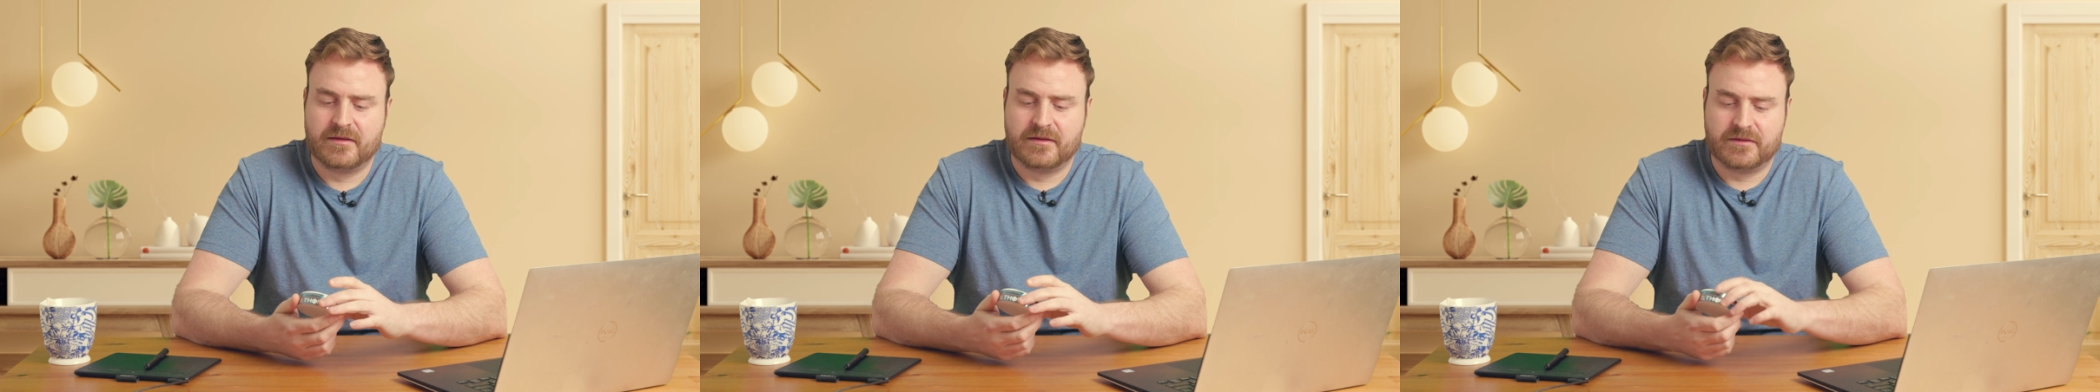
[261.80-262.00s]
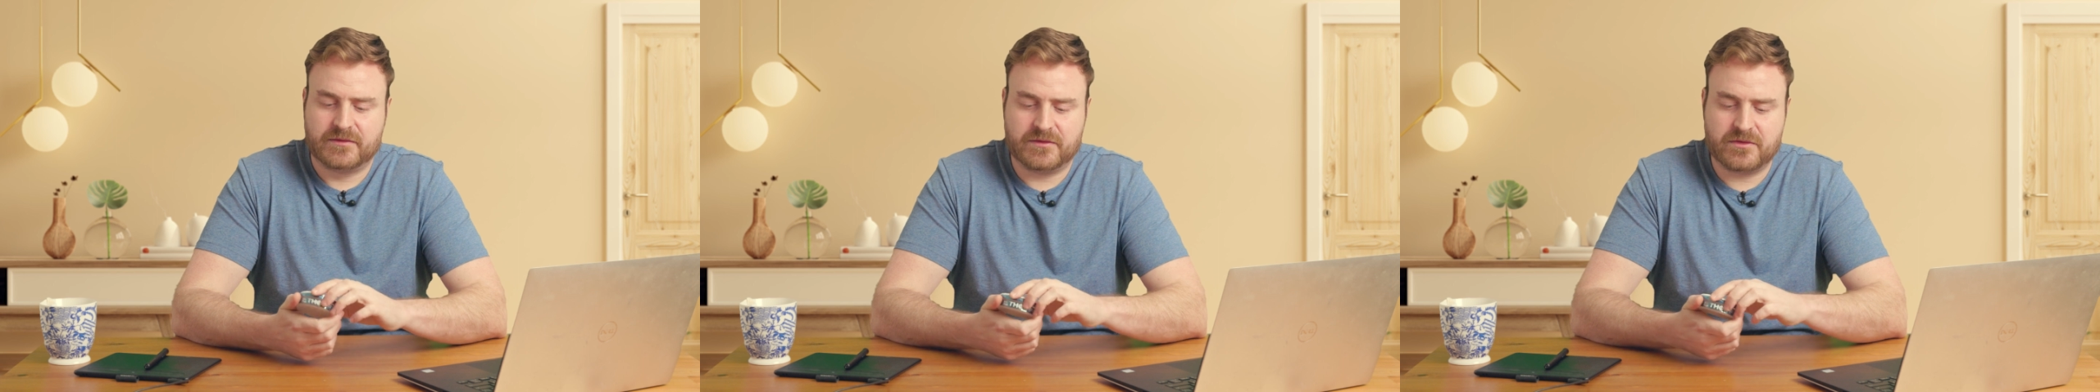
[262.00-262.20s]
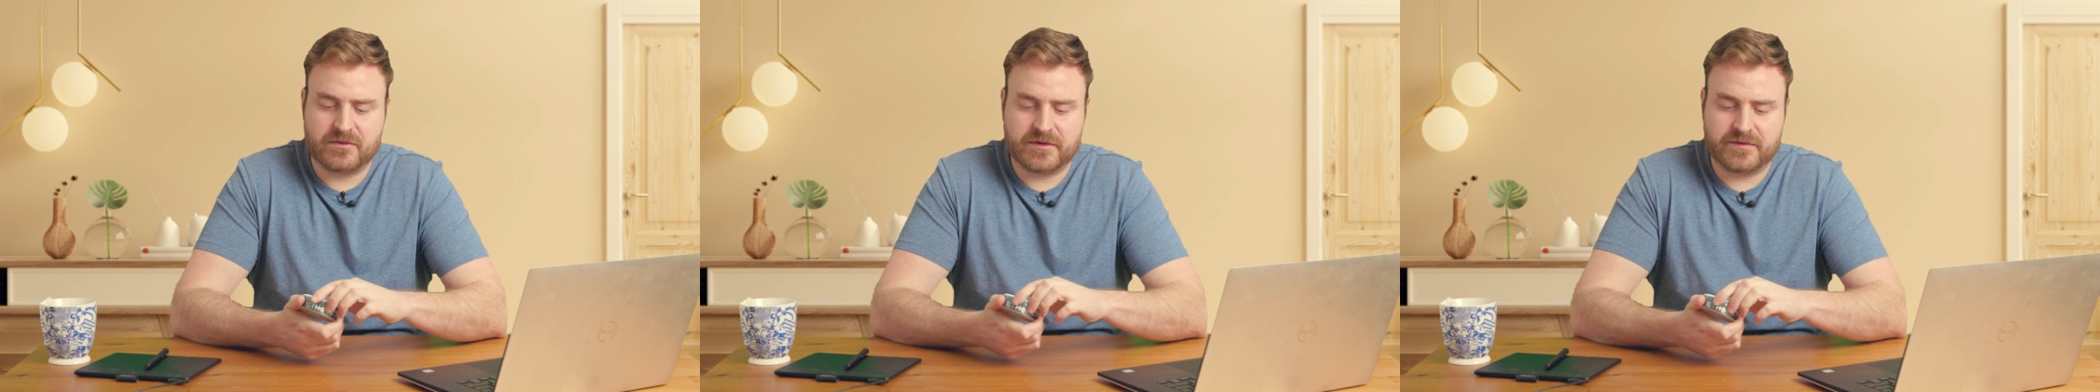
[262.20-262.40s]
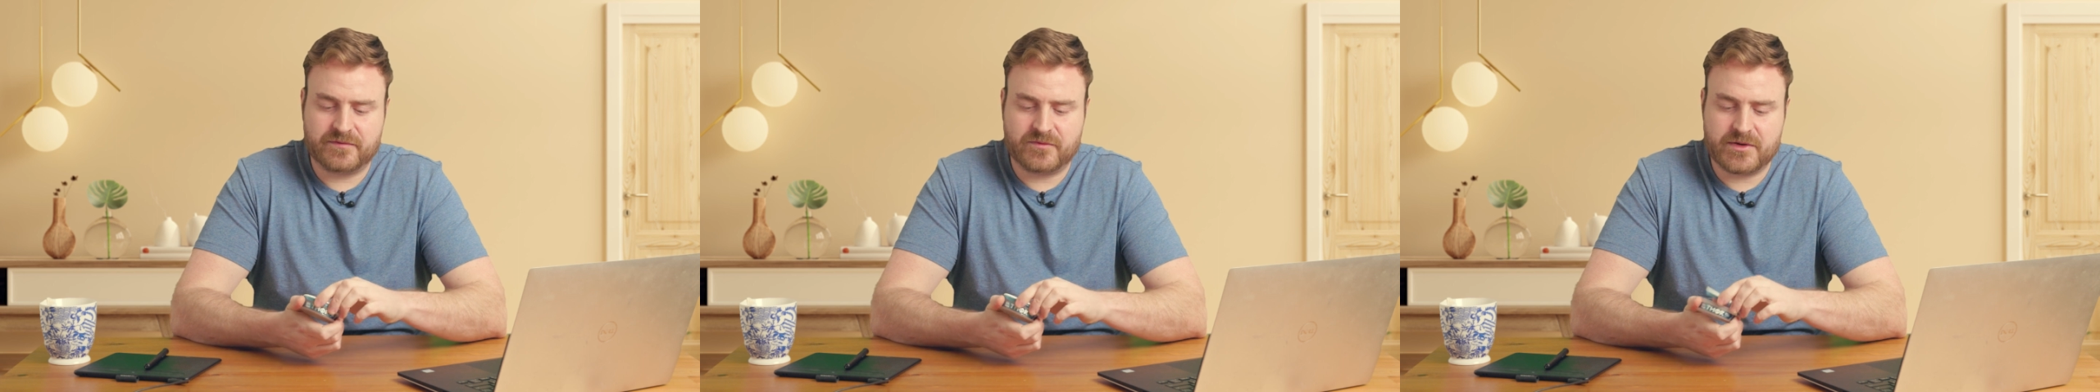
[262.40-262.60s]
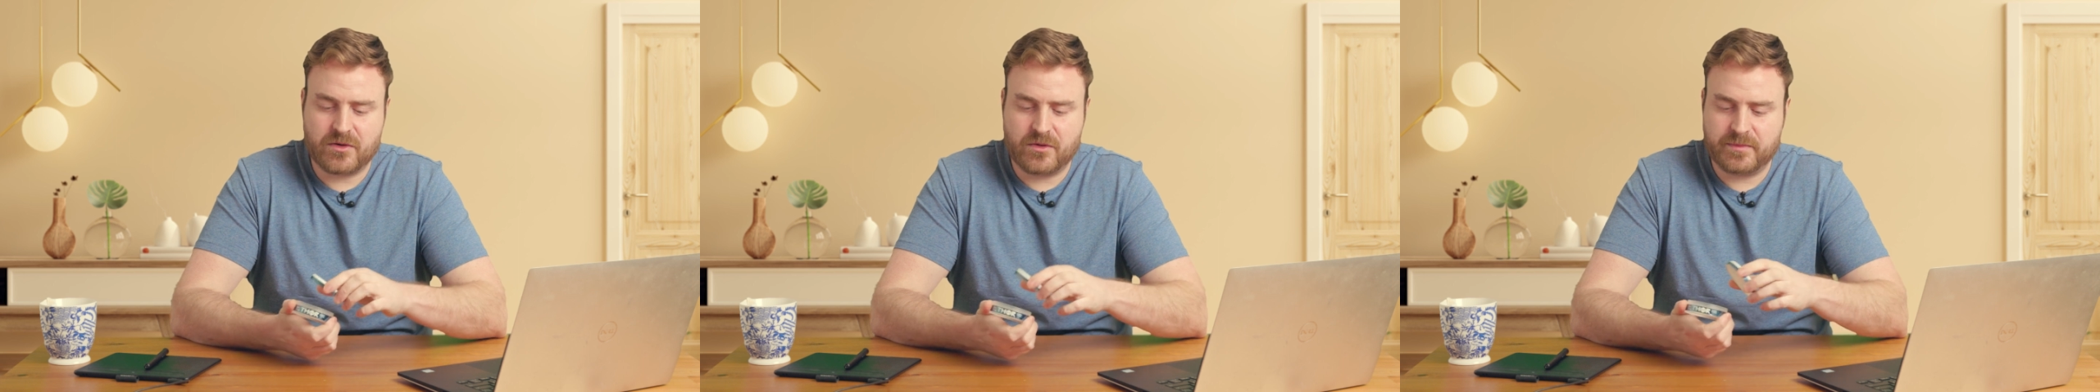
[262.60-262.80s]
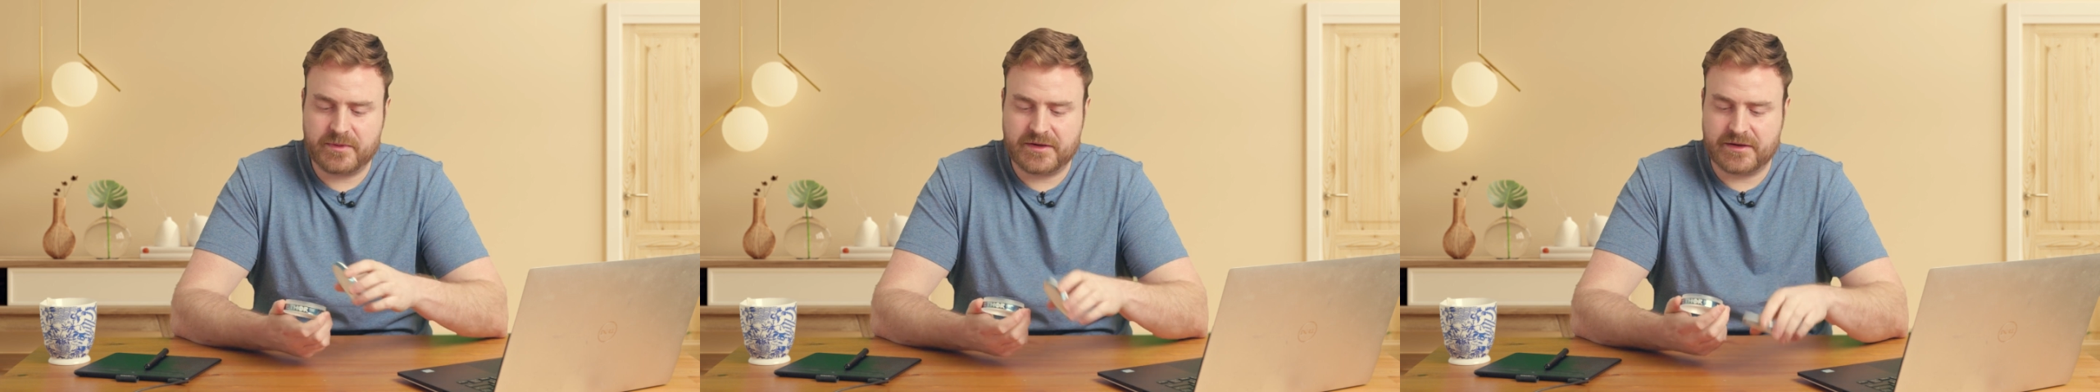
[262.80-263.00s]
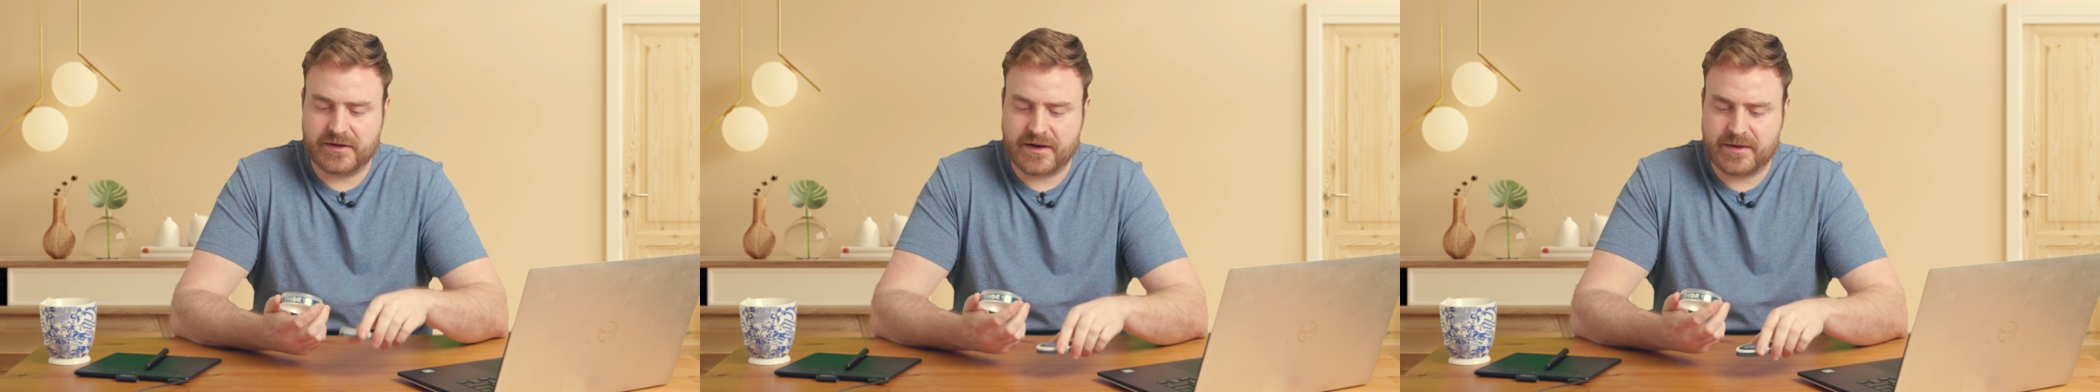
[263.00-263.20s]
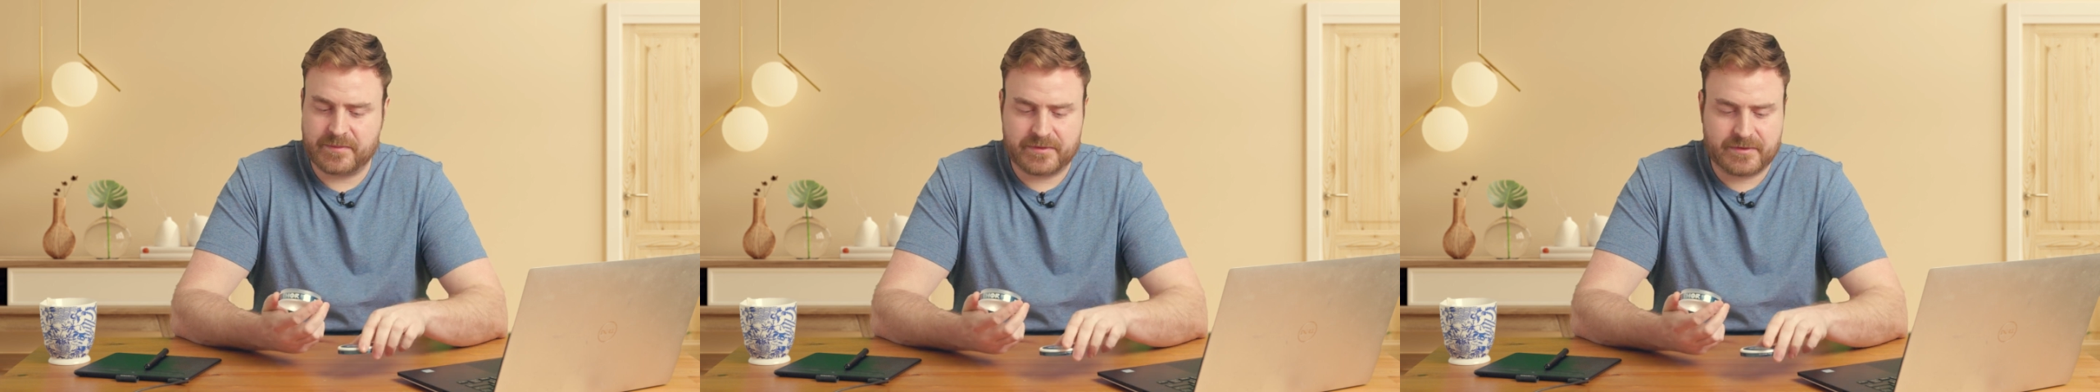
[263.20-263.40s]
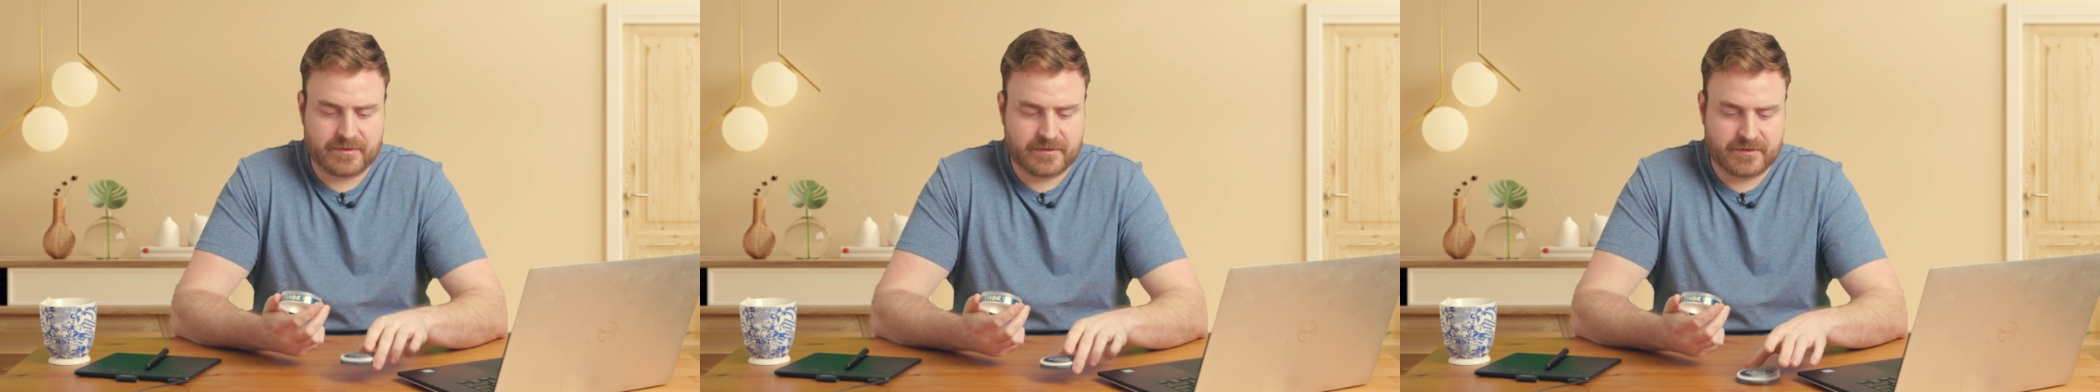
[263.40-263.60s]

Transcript: So if we open it up,